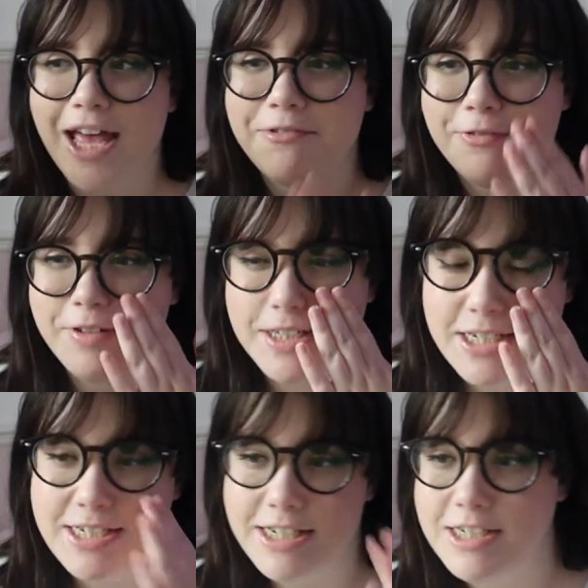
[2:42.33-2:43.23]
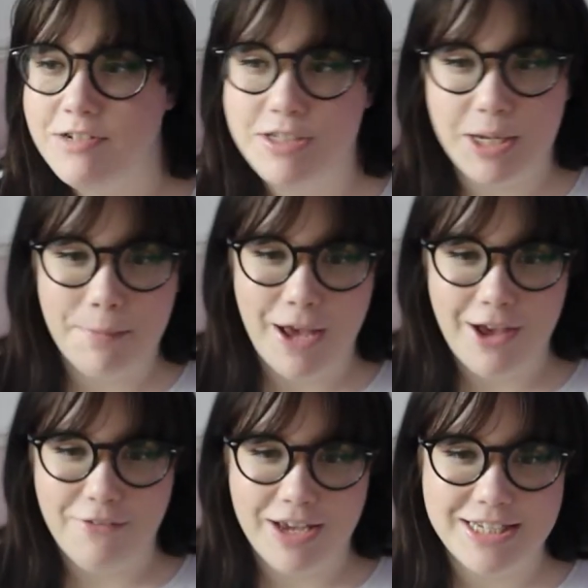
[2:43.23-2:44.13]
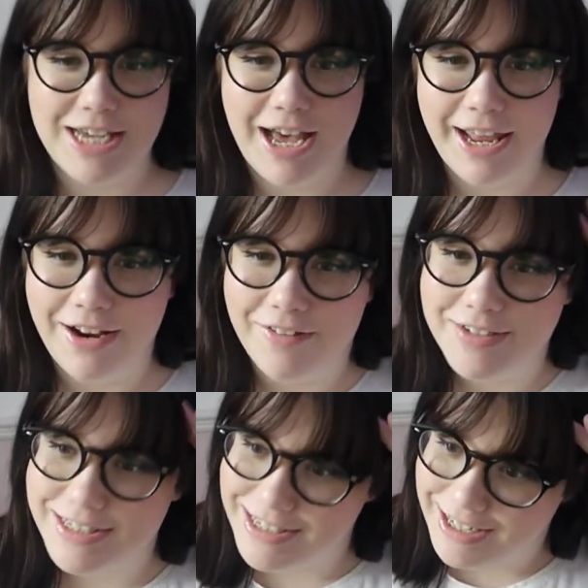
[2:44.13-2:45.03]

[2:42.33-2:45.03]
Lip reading: Everything she did, she was like perfect at, and I was just